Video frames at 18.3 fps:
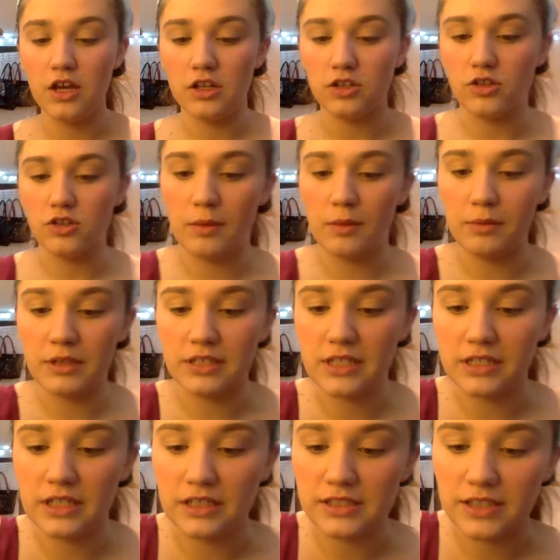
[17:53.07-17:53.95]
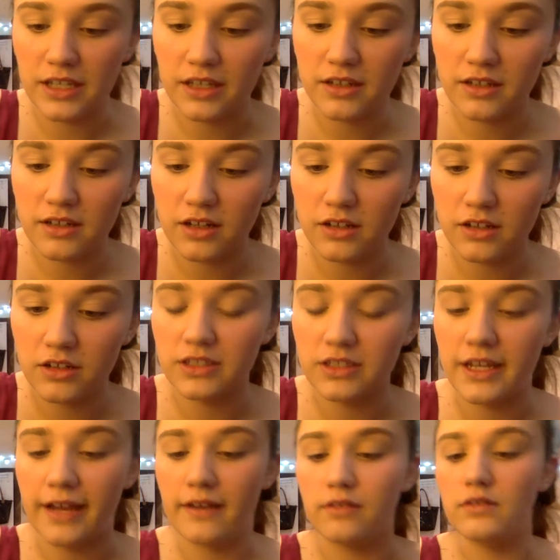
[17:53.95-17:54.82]
So I'm going to take the second color
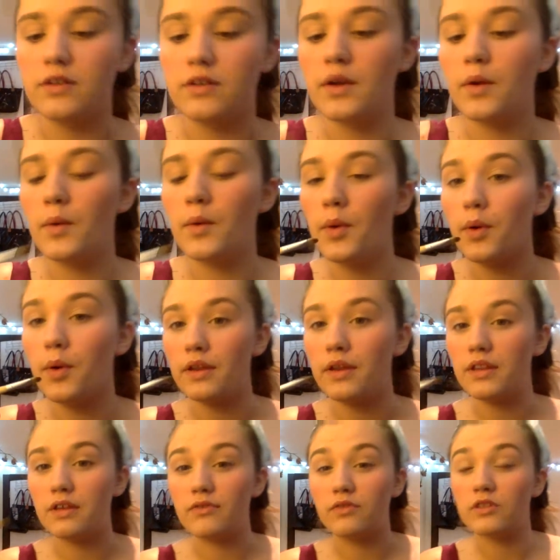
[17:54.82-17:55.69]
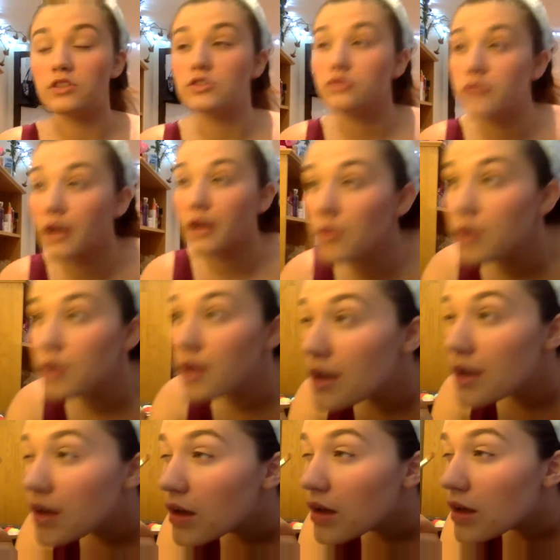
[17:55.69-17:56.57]
down in the first row,
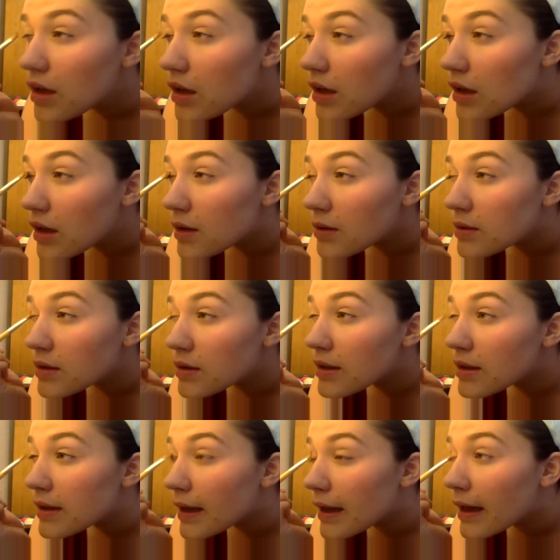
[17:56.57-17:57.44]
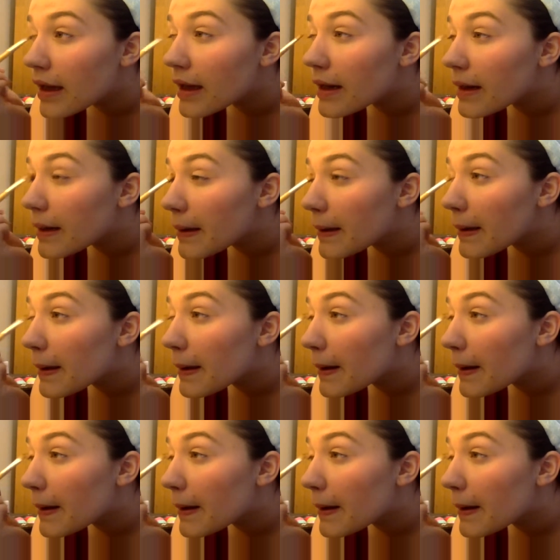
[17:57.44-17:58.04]
and I'm just going to add it.